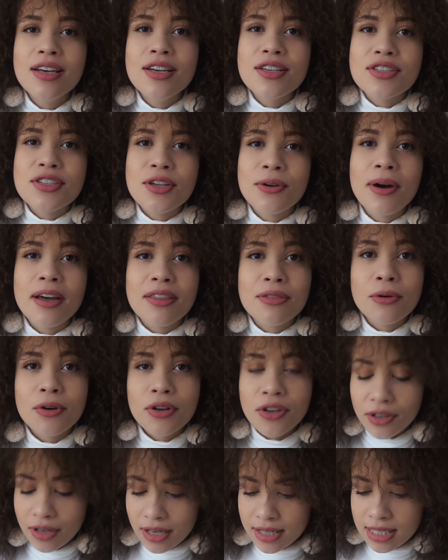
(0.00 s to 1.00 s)
so I thought
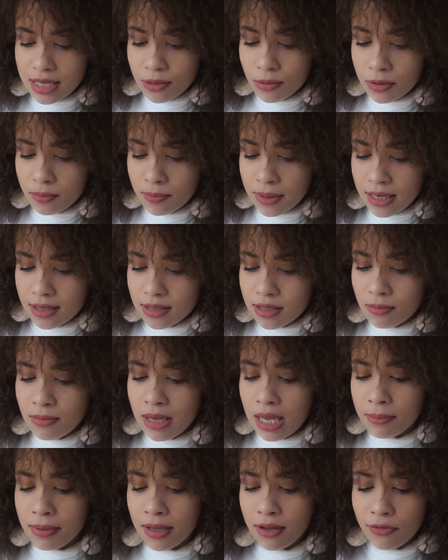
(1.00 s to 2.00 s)
a good idea would be to
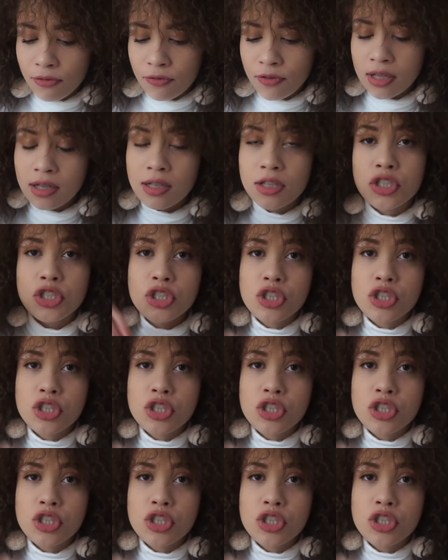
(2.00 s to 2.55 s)
maybe fill a